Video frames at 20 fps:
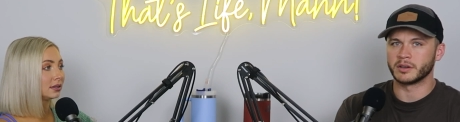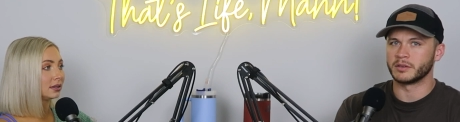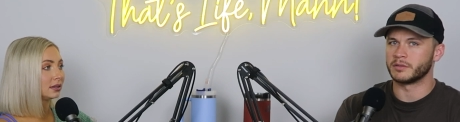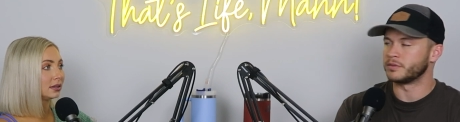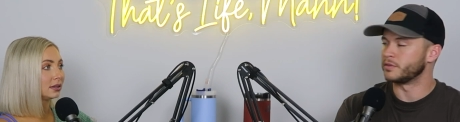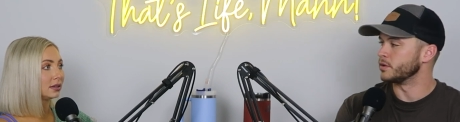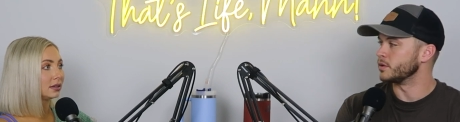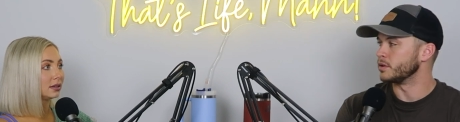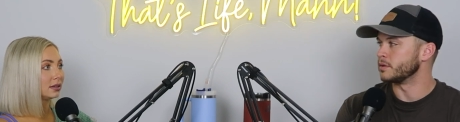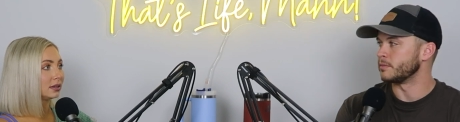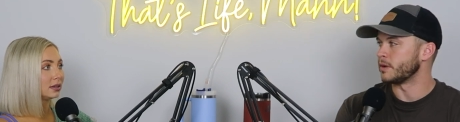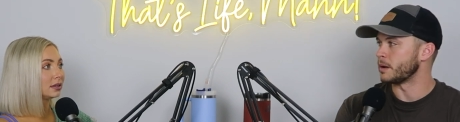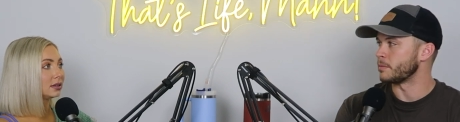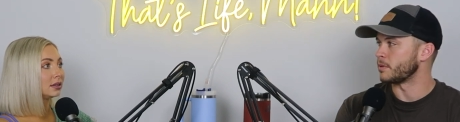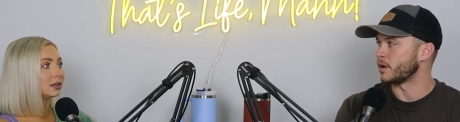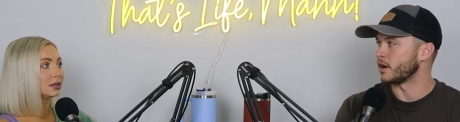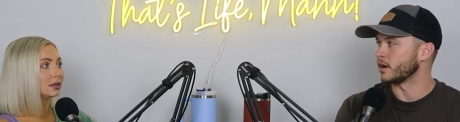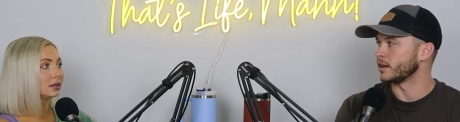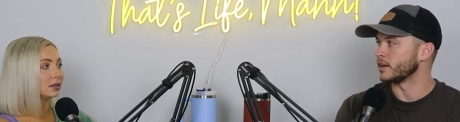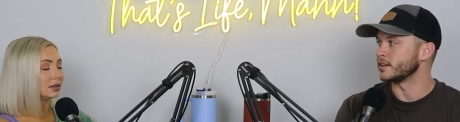Speaker 1: good food in my
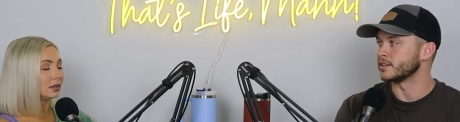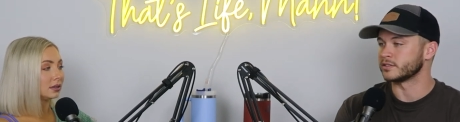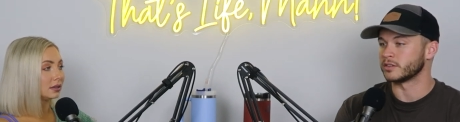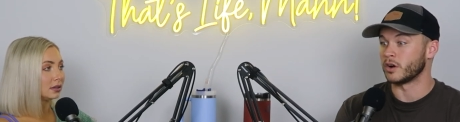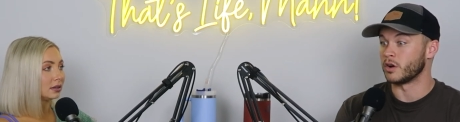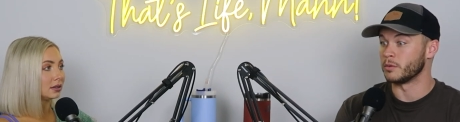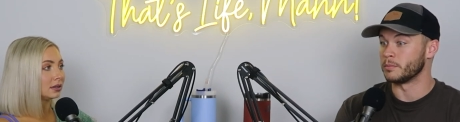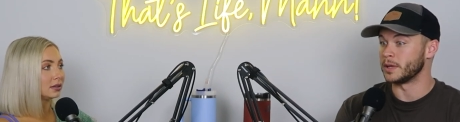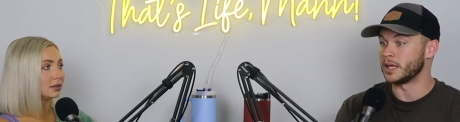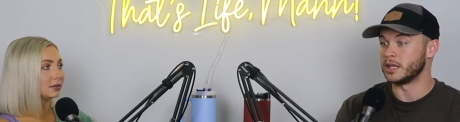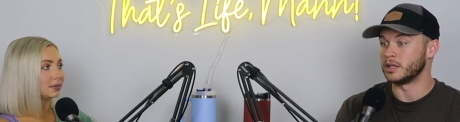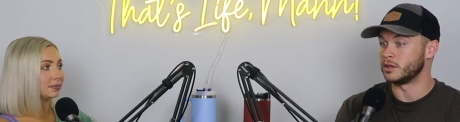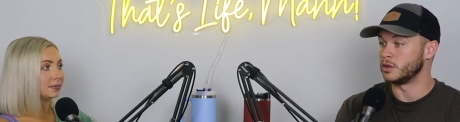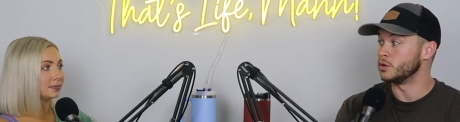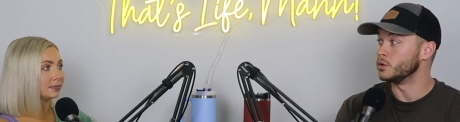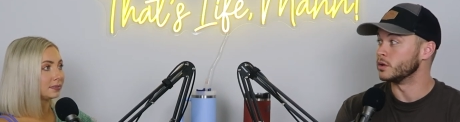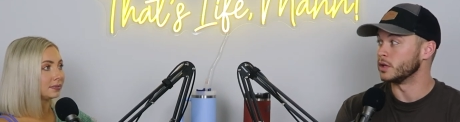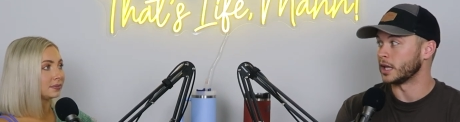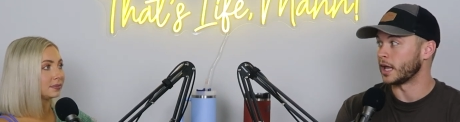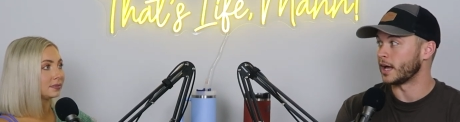body and it's all being
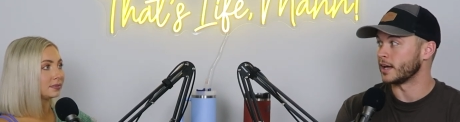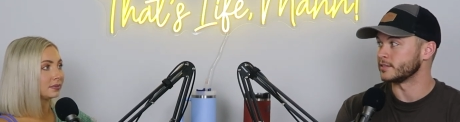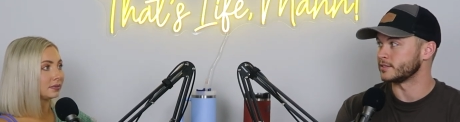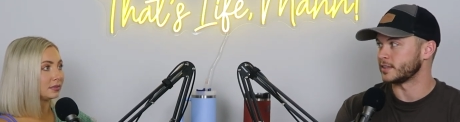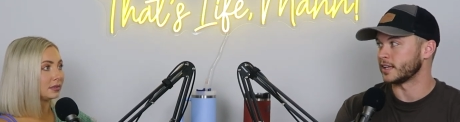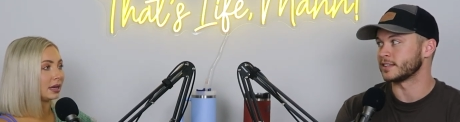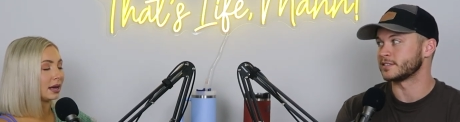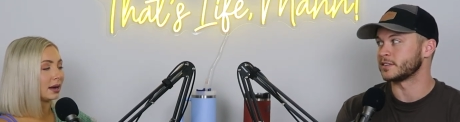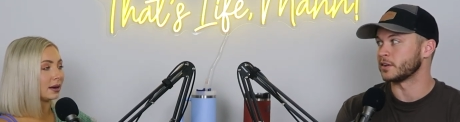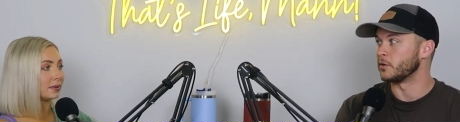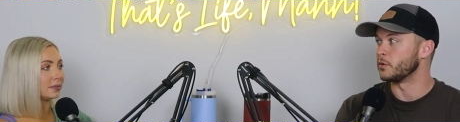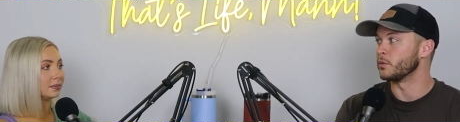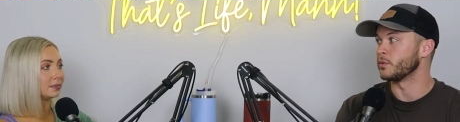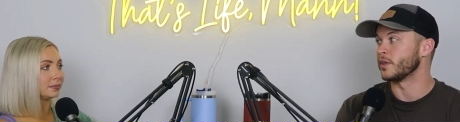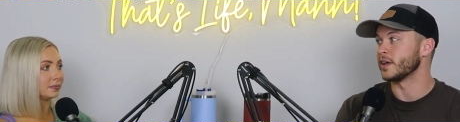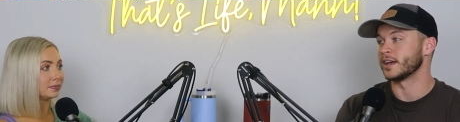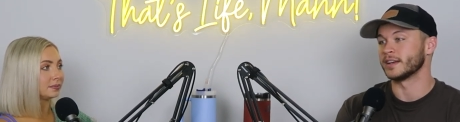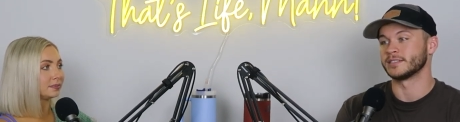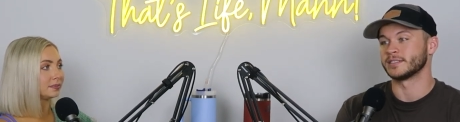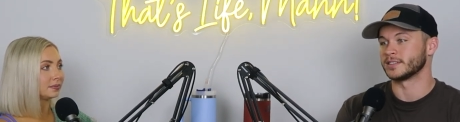utilized. That's the whole
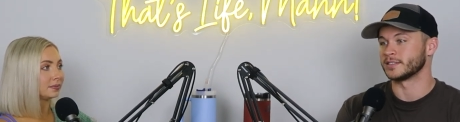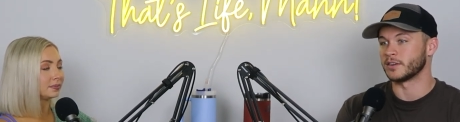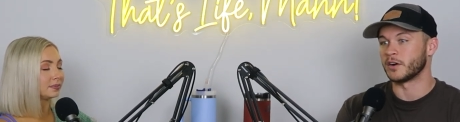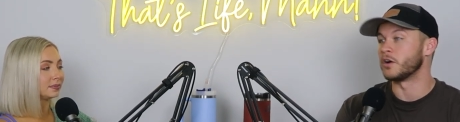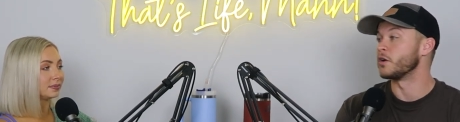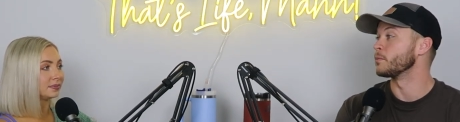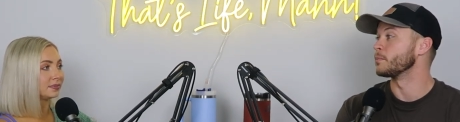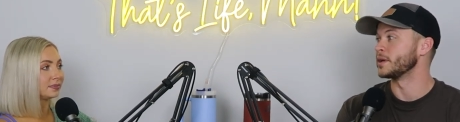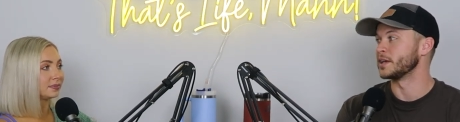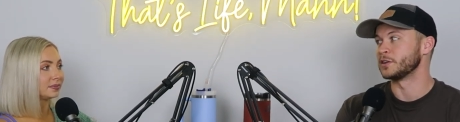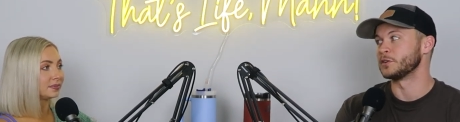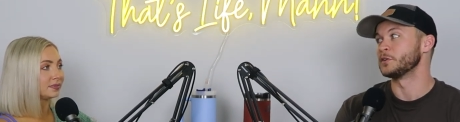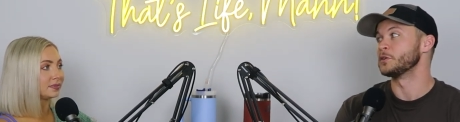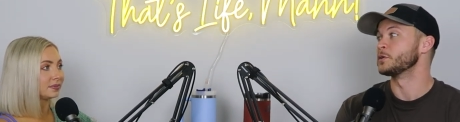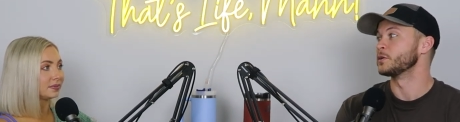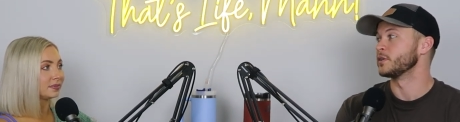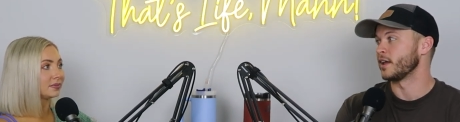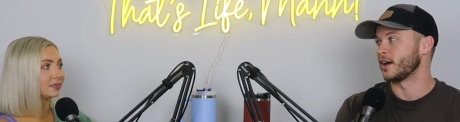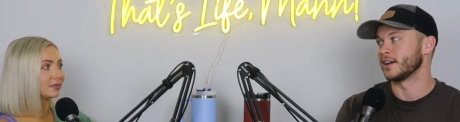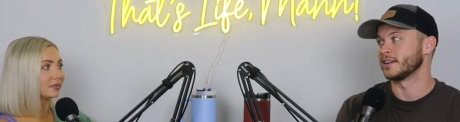thing is it's all being
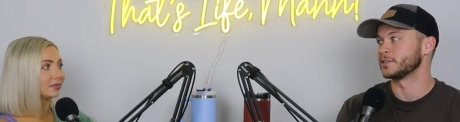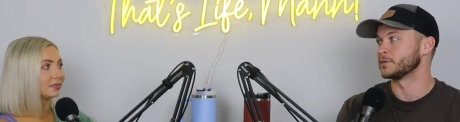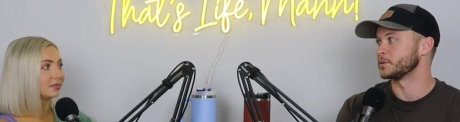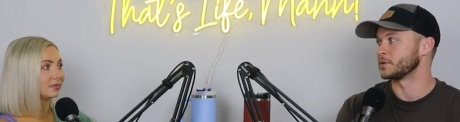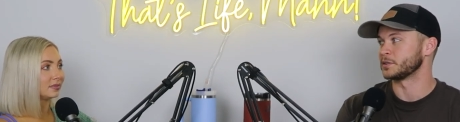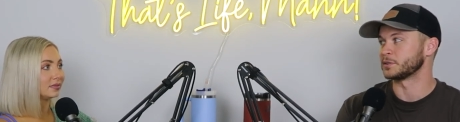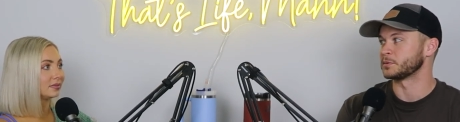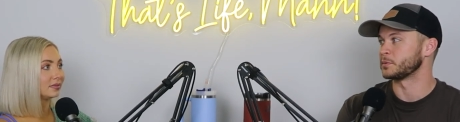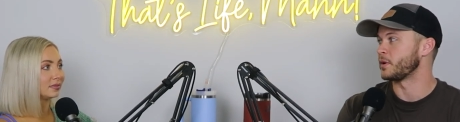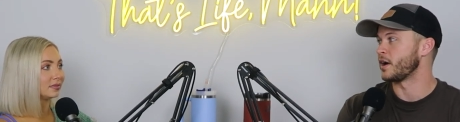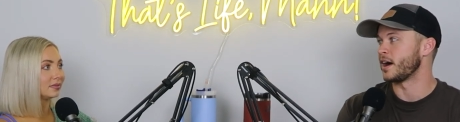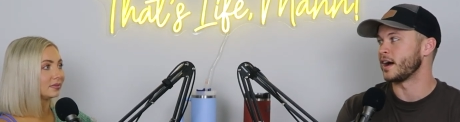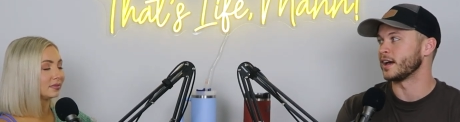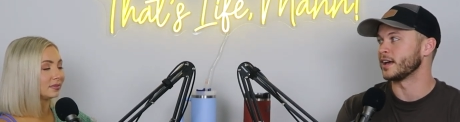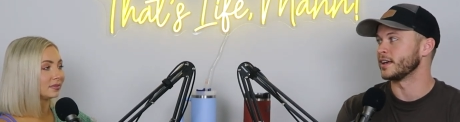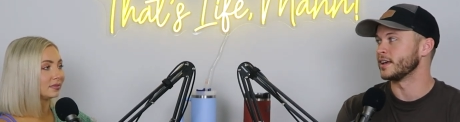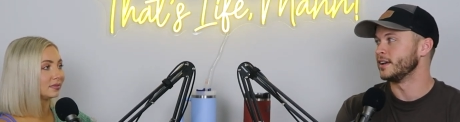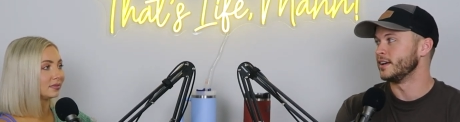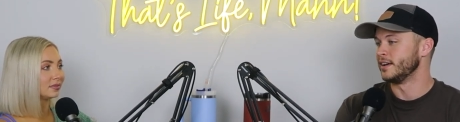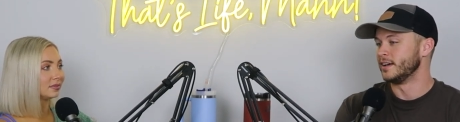utilized, which is
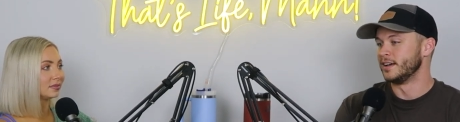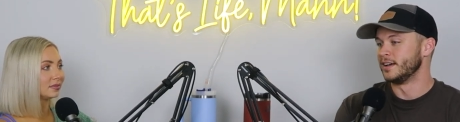why